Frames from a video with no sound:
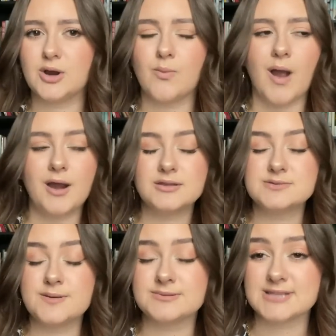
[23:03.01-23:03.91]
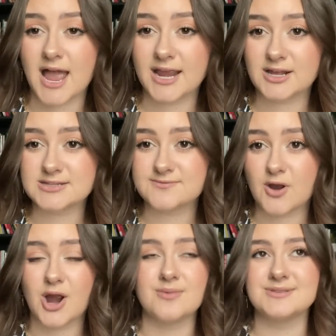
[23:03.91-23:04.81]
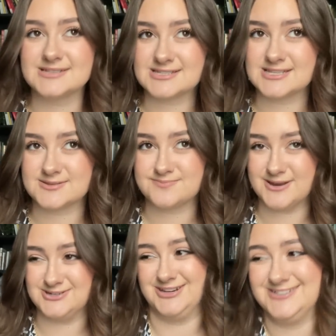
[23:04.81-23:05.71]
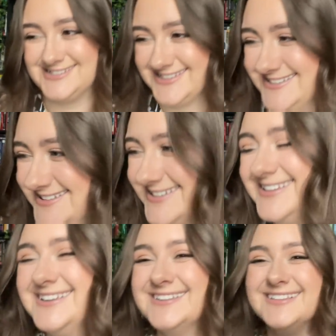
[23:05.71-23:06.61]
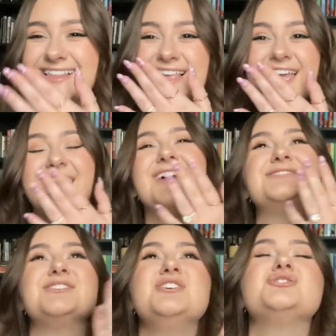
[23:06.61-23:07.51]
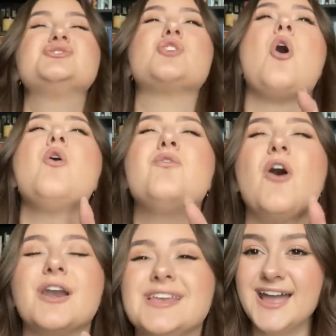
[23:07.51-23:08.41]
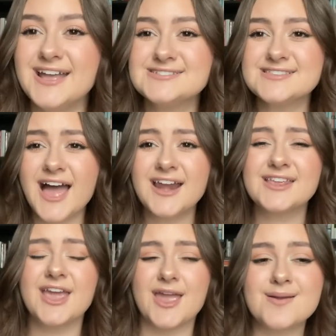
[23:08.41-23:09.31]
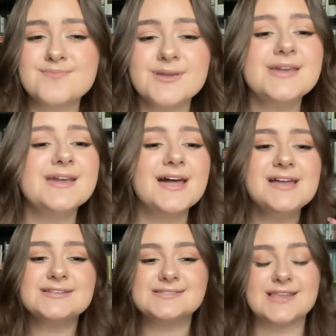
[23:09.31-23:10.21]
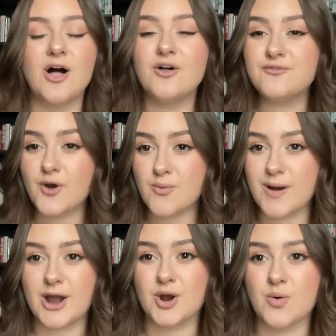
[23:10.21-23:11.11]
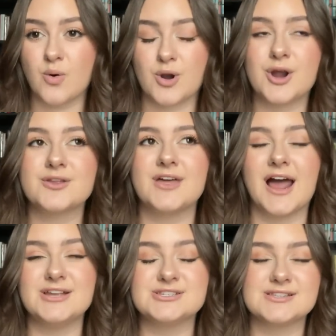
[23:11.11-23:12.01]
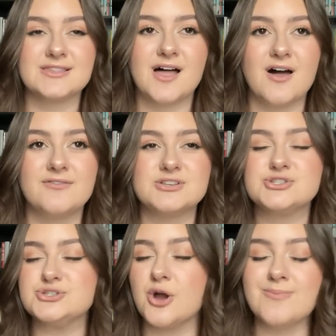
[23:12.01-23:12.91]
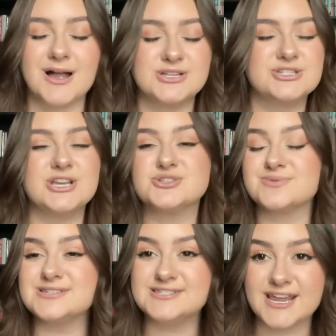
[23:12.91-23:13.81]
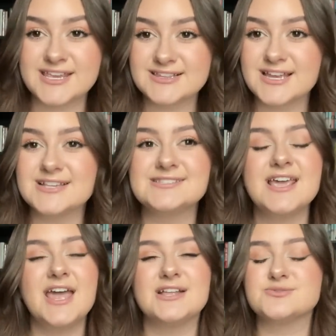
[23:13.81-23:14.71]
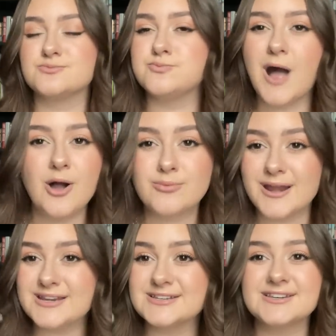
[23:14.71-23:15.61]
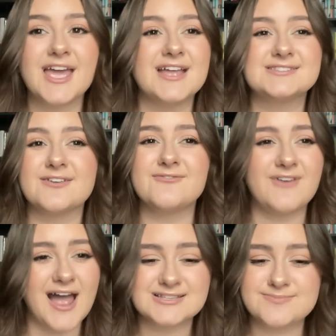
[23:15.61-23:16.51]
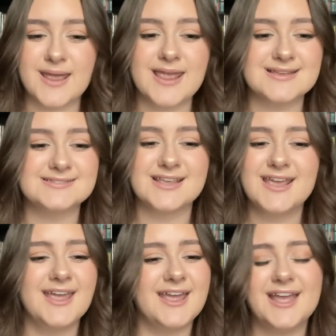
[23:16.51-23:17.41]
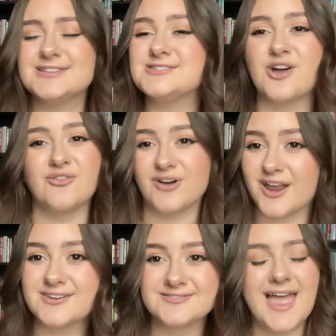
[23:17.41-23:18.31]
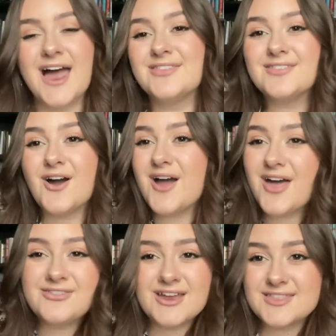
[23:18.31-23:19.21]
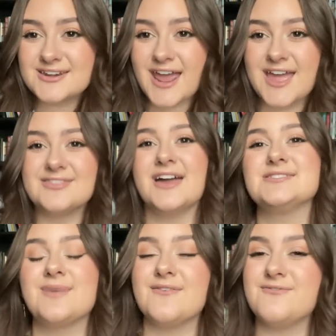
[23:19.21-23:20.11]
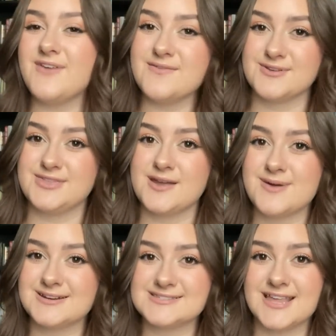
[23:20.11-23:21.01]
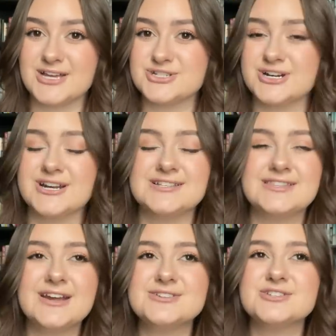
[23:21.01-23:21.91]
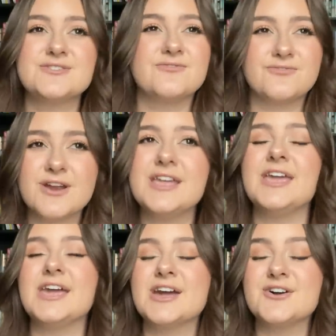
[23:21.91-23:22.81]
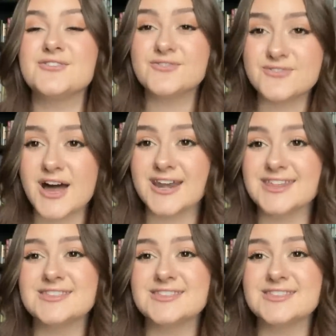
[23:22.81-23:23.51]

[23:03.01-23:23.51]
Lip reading: Why are all these people dying on this farm? This is suspicious. It's so funny. It's that campy, self-aware horror that I just love so much. It's ridiculous. It's well-written. It's fast-paced. It's so fun. And at the end of the day, that is my favorite thing about a slasher, is they are just freaking fun.